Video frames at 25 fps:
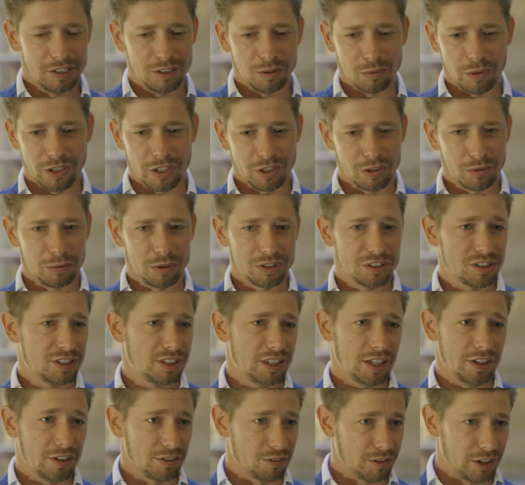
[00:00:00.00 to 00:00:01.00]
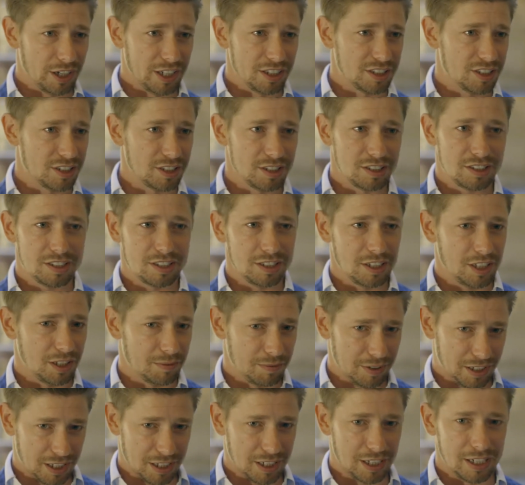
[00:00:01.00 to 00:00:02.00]
whether it was the other racers, the other
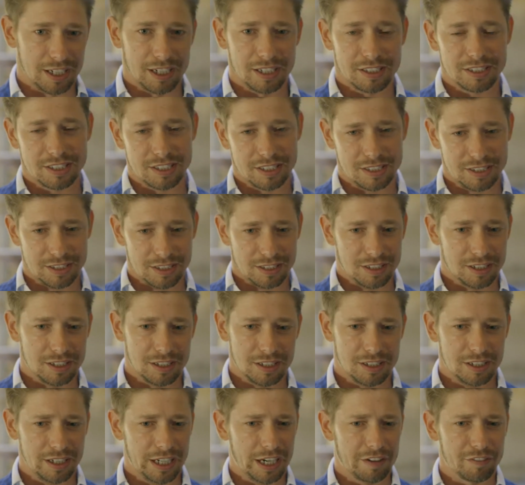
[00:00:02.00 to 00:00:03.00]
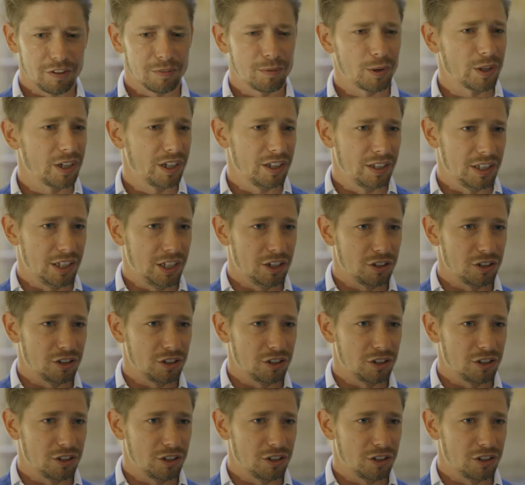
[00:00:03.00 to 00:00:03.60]
mechanics, everybody in the